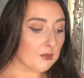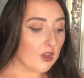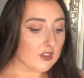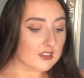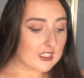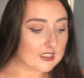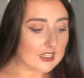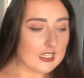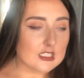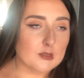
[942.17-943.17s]

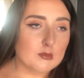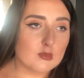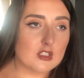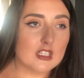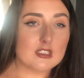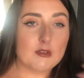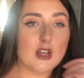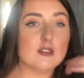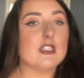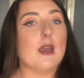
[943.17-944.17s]
It's
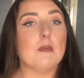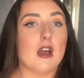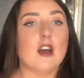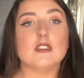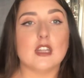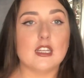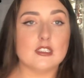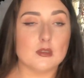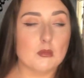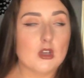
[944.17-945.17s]
around £10 an
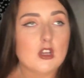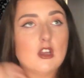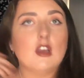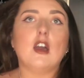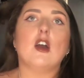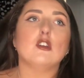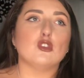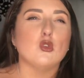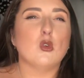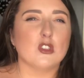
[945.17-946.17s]
item.
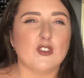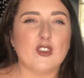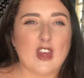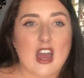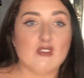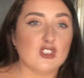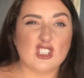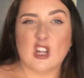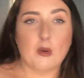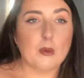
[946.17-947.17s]
Sort of, if you're
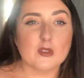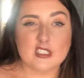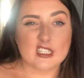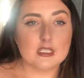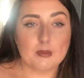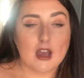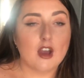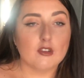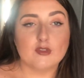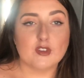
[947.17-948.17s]
averaging out about £60,
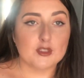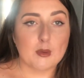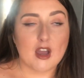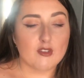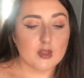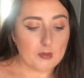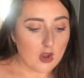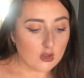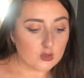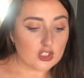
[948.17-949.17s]
£50 for the
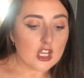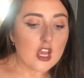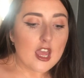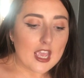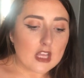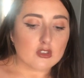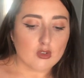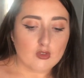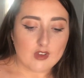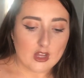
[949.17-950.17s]
box, which is
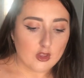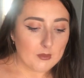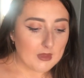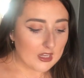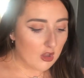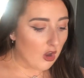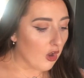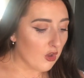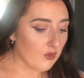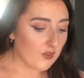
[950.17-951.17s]
good value. I mean, they
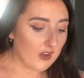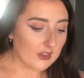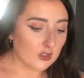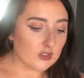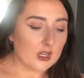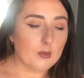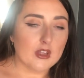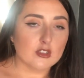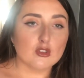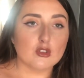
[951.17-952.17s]
are overvalued, and I
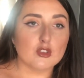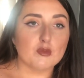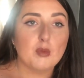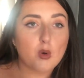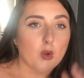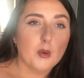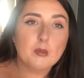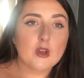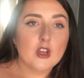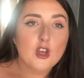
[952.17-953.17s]
will sort of put
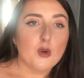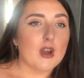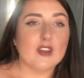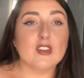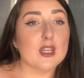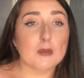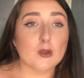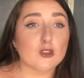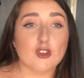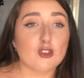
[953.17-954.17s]
up whatever the
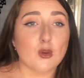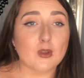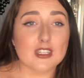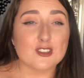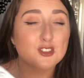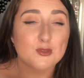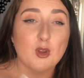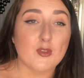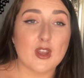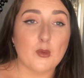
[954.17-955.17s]
amount of the total is because I'm
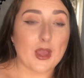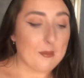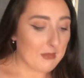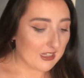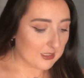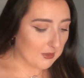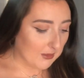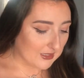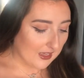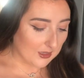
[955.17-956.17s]
not very quick at maths to be
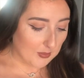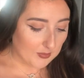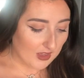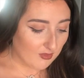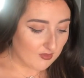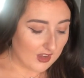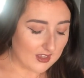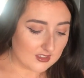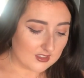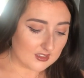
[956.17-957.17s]
able to add them up that
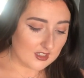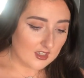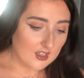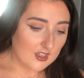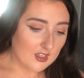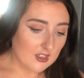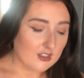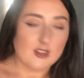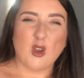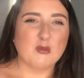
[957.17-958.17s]
fast.
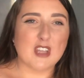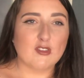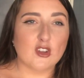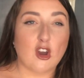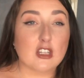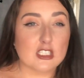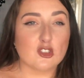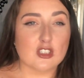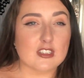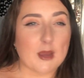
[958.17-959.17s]
No, definitely not. I did
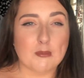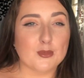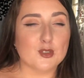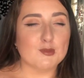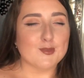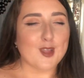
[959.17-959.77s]
just attempt.